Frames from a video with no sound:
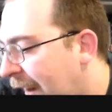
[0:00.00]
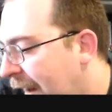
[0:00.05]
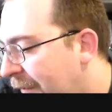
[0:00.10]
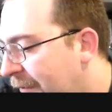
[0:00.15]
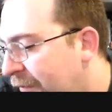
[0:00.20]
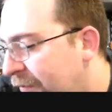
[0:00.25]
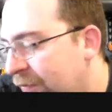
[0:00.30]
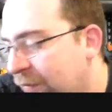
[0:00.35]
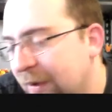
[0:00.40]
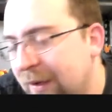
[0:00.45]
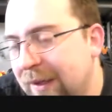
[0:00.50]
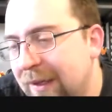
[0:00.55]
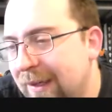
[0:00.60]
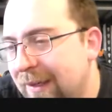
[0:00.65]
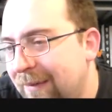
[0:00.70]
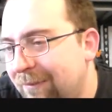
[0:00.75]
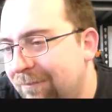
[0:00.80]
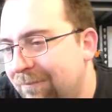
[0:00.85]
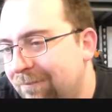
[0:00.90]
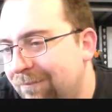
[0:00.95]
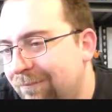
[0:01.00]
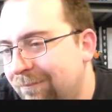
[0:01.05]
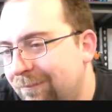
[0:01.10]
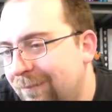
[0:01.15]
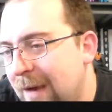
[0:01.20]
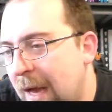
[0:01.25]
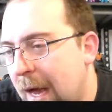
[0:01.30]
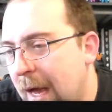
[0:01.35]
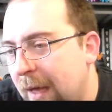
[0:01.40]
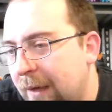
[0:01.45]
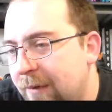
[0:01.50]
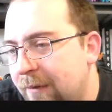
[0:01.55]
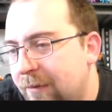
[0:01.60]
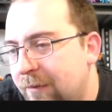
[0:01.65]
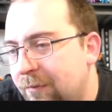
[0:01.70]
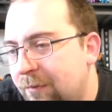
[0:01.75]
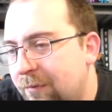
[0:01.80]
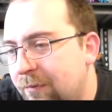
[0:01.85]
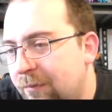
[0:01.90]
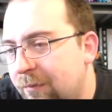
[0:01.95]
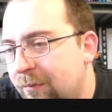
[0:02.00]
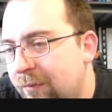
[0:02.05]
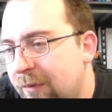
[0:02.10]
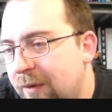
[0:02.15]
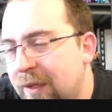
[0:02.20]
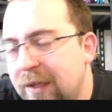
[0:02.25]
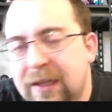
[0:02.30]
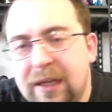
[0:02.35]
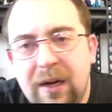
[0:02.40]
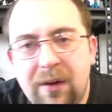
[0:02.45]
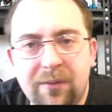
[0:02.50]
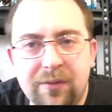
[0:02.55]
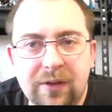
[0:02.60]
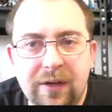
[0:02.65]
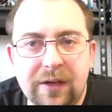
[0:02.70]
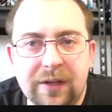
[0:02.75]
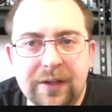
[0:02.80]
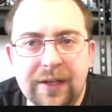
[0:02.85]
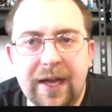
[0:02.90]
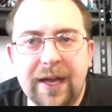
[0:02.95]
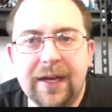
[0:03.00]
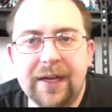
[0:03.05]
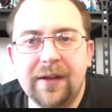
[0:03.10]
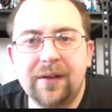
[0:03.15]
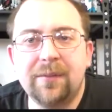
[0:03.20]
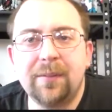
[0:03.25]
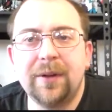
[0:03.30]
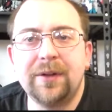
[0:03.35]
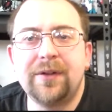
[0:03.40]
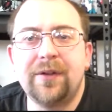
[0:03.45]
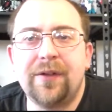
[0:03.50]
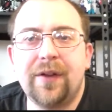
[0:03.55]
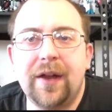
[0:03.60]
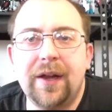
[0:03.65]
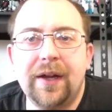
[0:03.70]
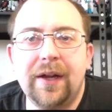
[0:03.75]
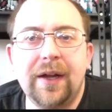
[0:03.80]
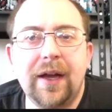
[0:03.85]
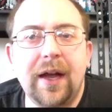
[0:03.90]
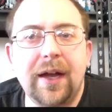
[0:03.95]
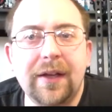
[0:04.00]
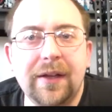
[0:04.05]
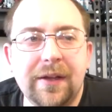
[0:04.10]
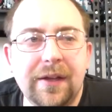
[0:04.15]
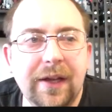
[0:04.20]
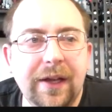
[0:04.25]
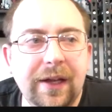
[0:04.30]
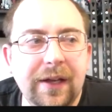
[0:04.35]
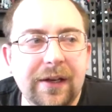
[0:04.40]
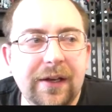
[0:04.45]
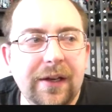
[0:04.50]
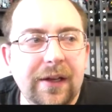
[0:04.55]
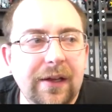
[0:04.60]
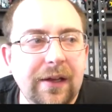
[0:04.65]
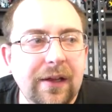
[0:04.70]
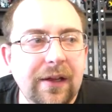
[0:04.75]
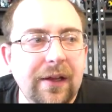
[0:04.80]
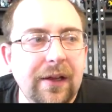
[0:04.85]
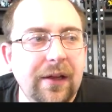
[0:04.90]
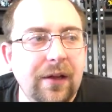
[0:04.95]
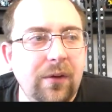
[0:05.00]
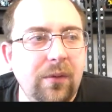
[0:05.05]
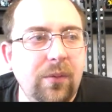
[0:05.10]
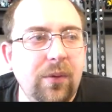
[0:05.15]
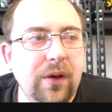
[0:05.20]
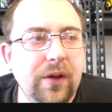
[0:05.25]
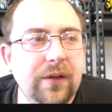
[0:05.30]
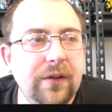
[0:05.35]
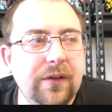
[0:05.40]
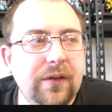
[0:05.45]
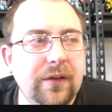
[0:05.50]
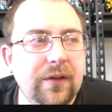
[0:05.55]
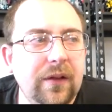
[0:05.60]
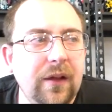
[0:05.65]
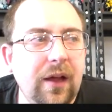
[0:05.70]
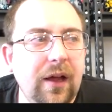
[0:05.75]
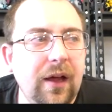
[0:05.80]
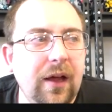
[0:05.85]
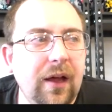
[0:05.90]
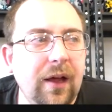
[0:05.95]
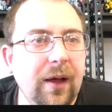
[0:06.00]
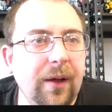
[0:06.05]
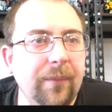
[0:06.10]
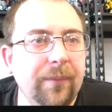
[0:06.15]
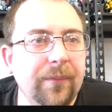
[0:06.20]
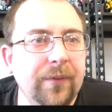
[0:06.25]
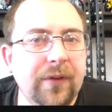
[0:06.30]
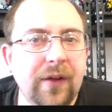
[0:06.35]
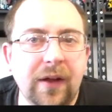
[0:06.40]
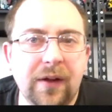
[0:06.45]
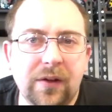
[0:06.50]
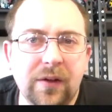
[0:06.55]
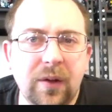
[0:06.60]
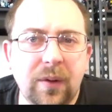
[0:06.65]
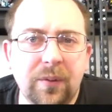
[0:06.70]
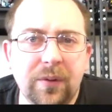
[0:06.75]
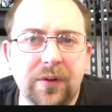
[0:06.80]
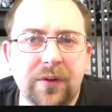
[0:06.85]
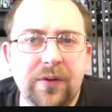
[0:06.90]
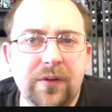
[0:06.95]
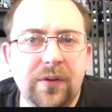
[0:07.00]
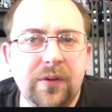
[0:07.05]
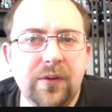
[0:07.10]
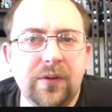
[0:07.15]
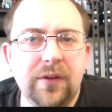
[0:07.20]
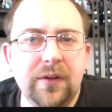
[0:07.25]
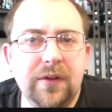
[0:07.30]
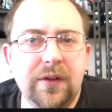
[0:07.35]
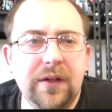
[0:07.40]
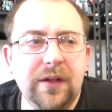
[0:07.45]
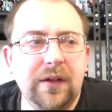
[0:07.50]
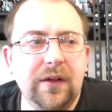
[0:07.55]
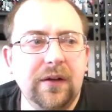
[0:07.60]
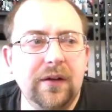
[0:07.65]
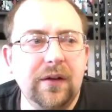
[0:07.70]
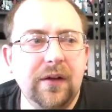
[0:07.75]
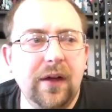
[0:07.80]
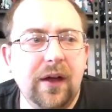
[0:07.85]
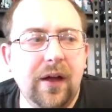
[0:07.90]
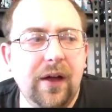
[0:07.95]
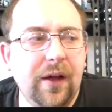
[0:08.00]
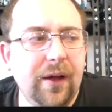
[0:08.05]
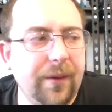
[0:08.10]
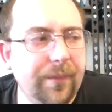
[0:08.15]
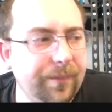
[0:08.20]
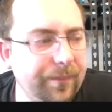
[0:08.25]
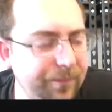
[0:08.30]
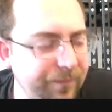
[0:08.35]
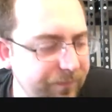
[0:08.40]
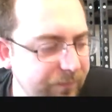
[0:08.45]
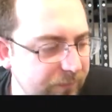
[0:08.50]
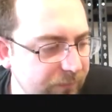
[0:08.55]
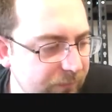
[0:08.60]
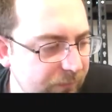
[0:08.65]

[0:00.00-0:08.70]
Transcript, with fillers: I was really not thinking I was going to like as much as I, I did was um, Cyclonus using the um,